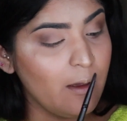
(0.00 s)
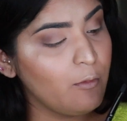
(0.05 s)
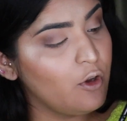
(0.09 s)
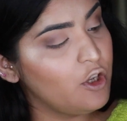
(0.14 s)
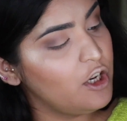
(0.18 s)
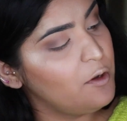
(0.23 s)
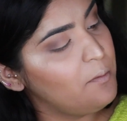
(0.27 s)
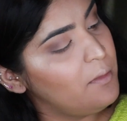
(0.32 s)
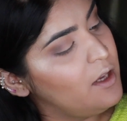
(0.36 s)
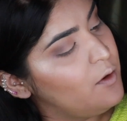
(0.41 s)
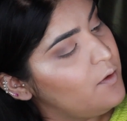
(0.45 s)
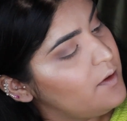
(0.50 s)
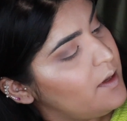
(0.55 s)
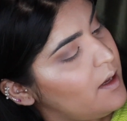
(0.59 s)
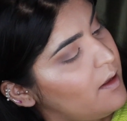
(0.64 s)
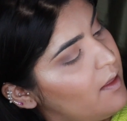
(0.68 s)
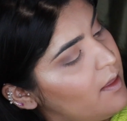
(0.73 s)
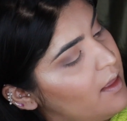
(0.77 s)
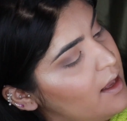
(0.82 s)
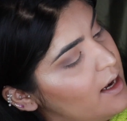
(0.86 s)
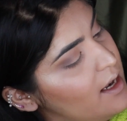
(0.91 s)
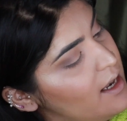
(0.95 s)
I'm going to be
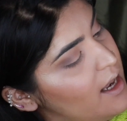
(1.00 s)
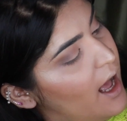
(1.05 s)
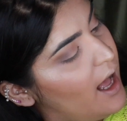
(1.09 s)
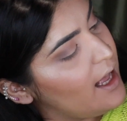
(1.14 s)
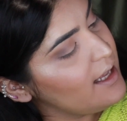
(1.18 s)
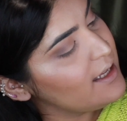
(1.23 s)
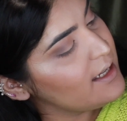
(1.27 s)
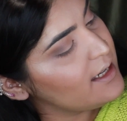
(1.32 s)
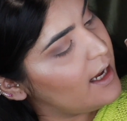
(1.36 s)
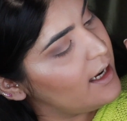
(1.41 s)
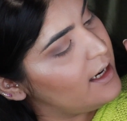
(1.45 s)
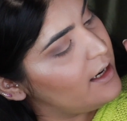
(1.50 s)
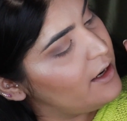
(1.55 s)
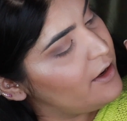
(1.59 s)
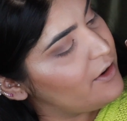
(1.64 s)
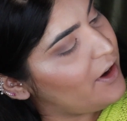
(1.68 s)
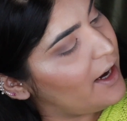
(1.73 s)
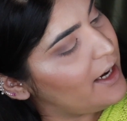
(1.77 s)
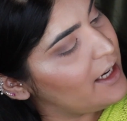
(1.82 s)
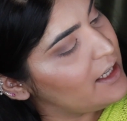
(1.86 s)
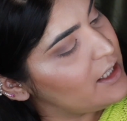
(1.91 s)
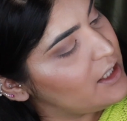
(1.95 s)
using the last
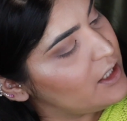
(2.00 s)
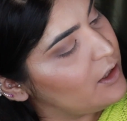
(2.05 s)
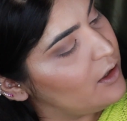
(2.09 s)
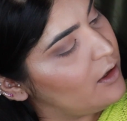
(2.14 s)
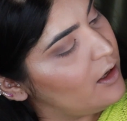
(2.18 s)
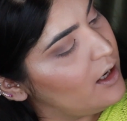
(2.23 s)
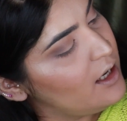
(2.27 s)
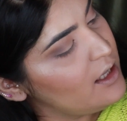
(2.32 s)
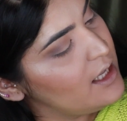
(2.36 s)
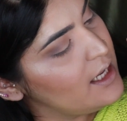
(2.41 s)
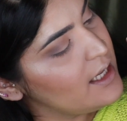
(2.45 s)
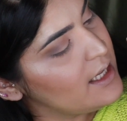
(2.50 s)
color right here.